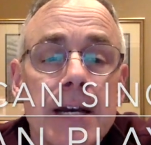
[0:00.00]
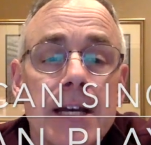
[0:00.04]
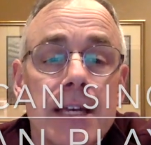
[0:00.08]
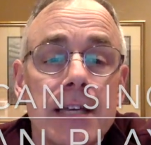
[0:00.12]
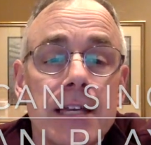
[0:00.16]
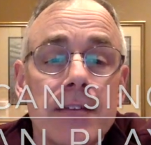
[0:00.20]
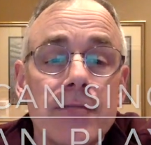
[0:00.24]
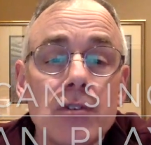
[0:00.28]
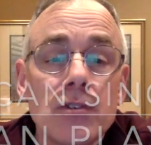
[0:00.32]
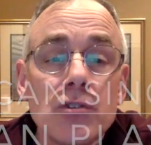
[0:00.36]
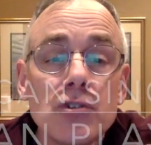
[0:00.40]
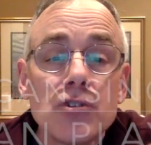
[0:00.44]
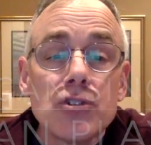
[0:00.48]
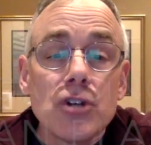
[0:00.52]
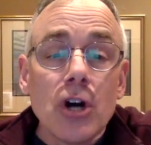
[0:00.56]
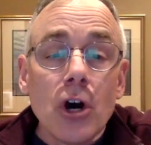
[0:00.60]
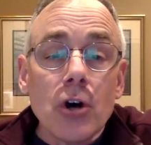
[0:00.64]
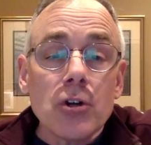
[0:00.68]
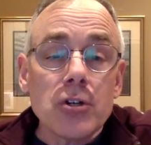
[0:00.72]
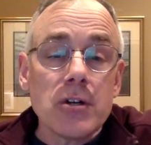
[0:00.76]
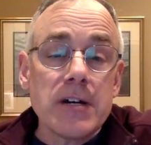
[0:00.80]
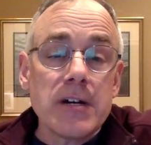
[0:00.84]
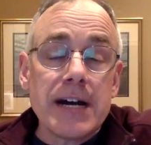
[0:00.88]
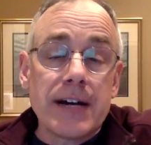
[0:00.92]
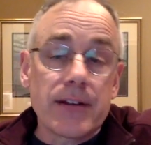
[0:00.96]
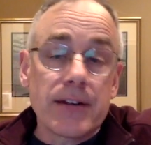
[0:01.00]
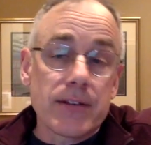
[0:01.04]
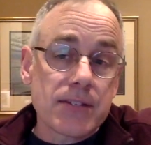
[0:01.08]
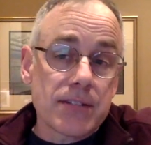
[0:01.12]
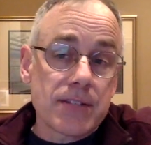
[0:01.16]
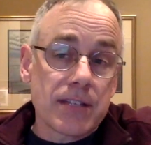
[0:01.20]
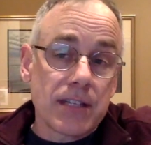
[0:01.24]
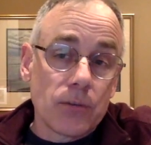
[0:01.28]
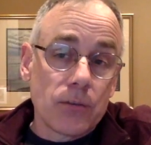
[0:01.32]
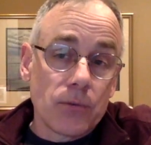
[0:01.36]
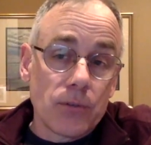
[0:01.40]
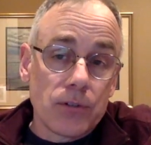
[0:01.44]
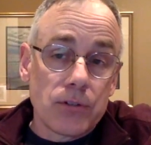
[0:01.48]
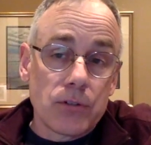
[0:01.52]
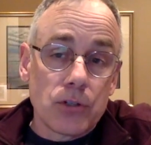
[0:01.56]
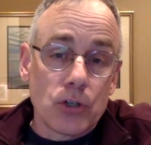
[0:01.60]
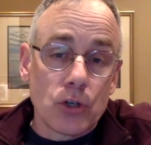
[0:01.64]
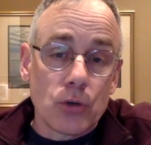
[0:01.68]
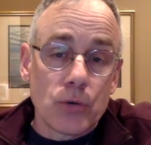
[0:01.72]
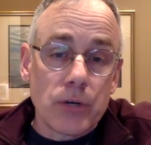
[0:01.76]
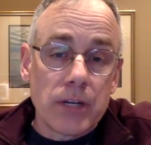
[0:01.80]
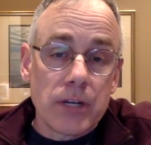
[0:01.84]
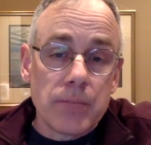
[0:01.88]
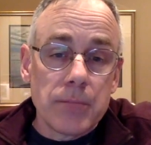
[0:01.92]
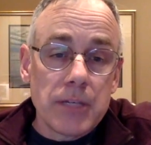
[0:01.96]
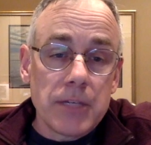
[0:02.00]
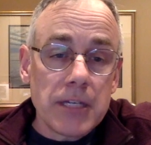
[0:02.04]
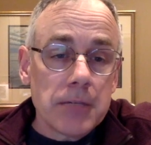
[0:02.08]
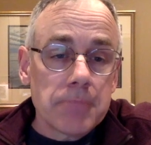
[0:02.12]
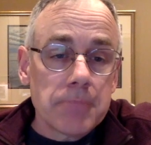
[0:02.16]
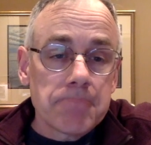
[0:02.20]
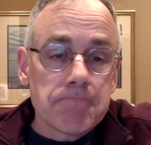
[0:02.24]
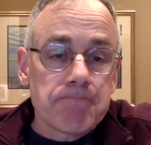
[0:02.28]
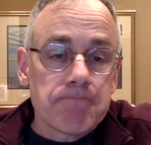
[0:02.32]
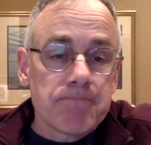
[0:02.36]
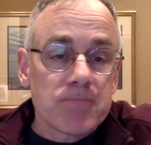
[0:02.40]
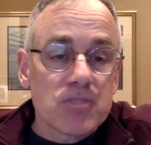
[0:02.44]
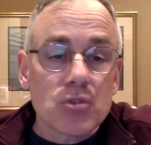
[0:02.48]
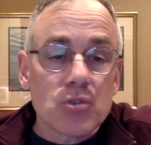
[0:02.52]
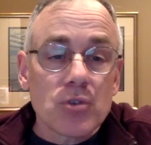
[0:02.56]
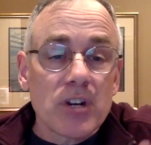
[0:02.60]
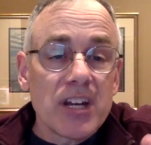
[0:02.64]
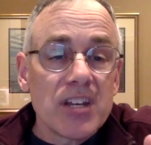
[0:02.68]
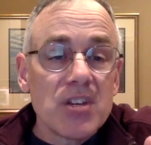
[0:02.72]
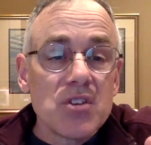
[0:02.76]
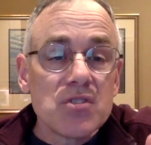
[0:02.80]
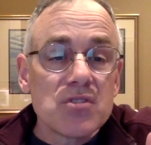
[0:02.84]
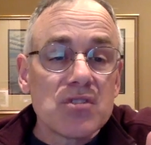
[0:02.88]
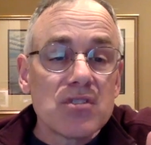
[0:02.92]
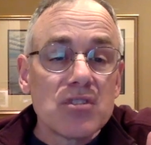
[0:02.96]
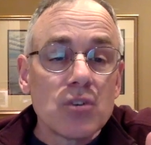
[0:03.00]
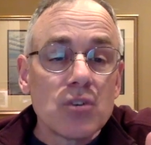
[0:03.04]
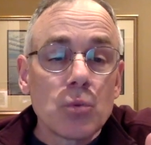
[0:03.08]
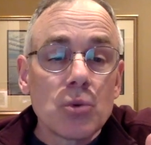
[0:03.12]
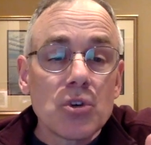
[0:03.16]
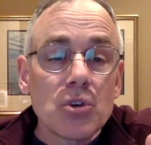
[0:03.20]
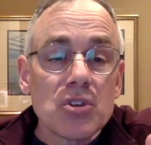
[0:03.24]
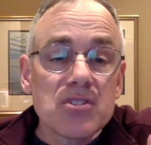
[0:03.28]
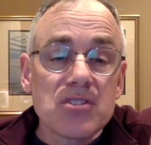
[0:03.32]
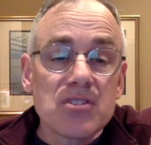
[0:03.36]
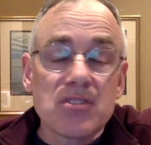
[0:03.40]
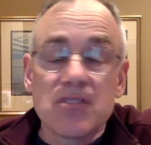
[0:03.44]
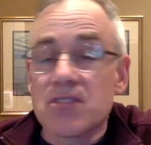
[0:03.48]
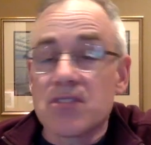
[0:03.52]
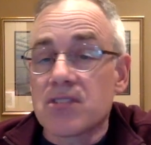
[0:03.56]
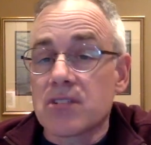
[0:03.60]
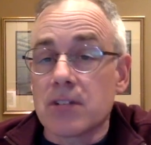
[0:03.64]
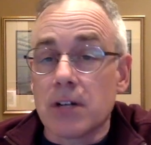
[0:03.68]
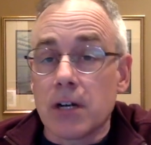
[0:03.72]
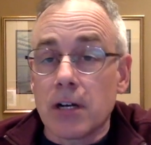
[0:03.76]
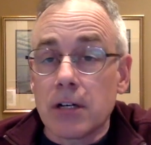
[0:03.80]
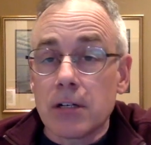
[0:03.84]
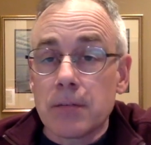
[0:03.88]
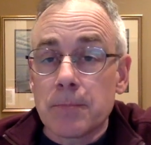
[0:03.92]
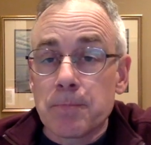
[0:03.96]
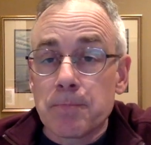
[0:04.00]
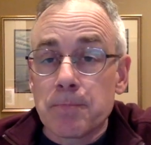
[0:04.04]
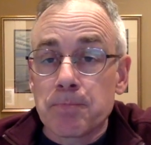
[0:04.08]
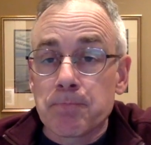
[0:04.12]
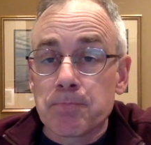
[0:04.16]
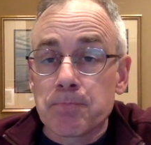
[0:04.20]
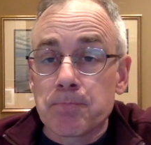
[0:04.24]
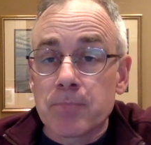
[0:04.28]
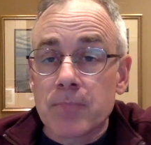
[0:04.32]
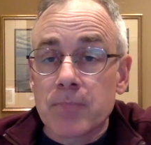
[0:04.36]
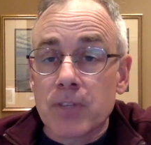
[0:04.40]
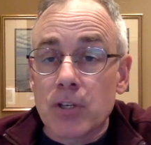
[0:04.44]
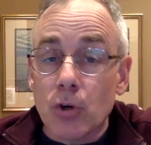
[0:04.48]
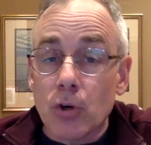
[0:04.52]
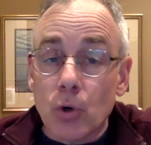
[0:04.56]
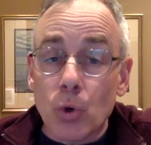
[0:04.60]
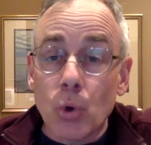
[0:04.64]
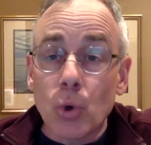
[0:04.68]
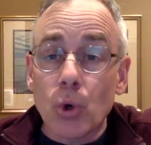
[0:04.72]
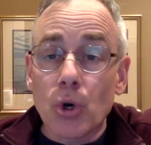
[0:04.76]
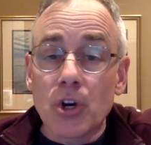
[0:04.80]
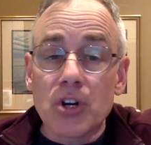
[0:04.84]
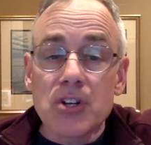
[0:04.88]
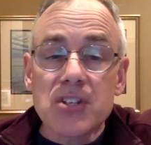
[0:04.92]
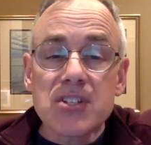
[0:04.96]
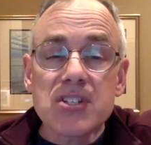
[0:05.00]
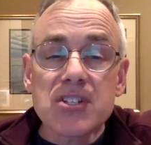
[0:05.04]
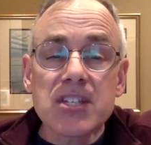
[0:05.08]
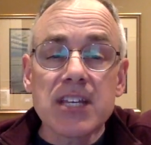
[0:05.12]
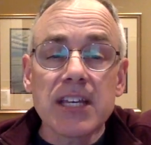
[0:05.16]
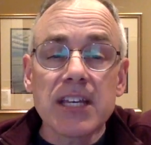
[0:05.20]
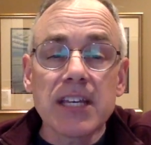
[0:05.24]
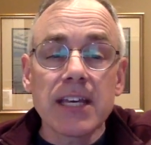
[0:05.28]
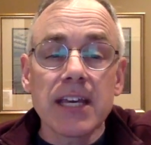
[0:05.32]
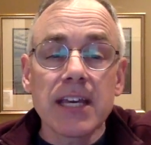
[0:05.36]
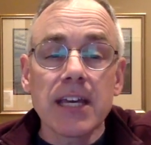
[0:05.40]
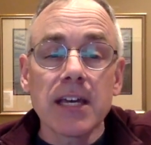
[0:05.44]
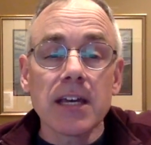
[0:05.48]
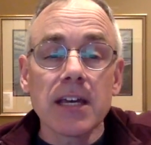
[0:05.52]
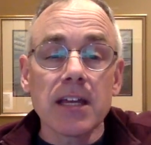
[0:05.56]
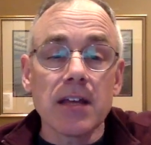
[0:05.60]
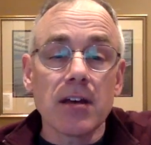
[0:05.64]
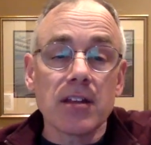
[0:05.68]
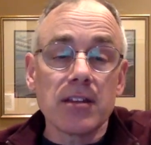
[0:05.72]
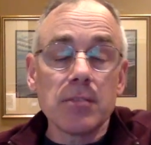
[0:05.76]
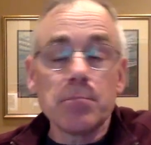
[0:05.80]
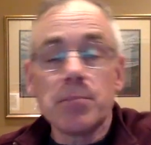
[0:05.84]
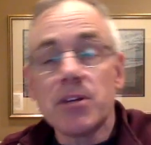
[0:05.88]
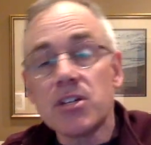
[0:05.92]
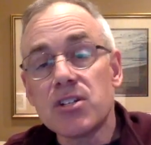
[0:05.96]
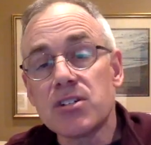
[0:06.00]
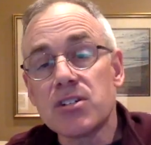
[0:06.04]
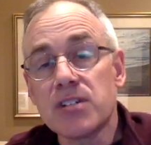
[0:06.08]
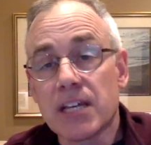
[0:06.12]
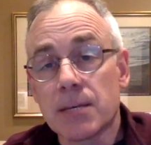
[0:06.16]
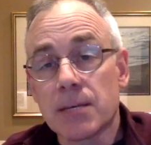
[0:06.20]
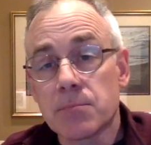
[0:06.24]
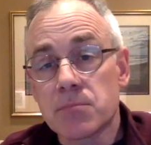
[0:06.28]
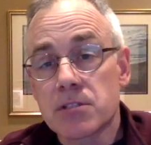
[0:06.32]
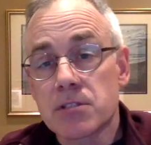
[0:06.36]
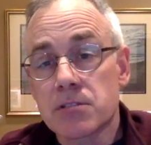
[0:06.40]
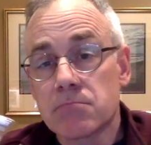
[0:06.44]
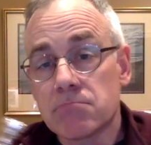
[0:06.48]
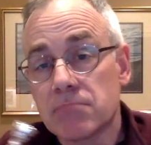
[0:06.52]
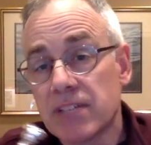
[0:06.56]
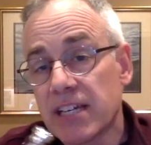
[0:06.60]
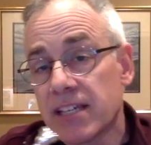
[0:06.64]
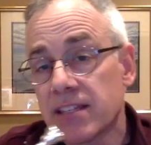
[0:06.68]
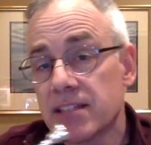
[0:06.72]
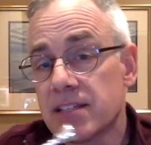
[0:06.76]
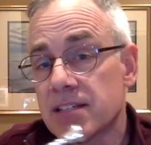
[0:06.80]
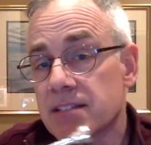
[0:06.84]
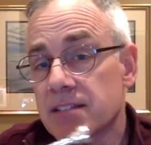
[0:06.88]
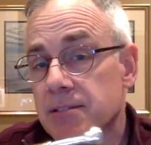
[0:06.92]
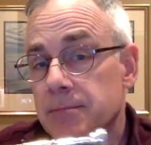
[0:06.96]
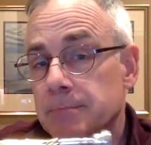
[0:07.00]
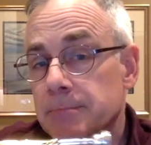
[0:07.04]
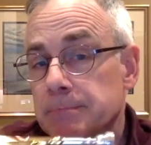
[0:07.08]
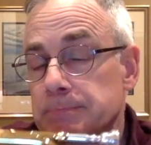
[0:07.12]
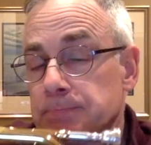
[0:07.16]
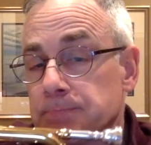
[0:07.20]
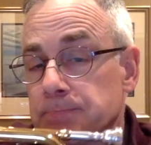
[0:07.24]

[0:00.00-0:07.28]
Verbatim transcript: If you don't know how to sing with do, re, mi, try using the words to the song or singing the pitch names like this